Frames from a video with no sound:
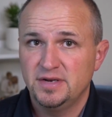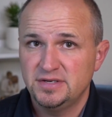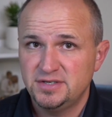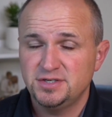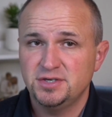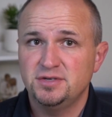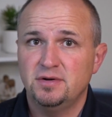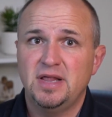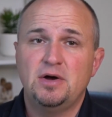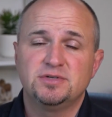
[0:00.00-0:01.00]
The decision to
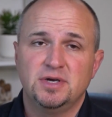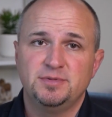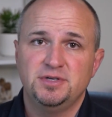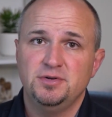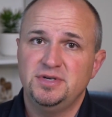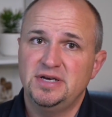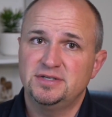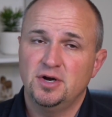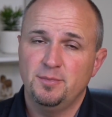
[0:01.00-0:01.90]
allow substitute tests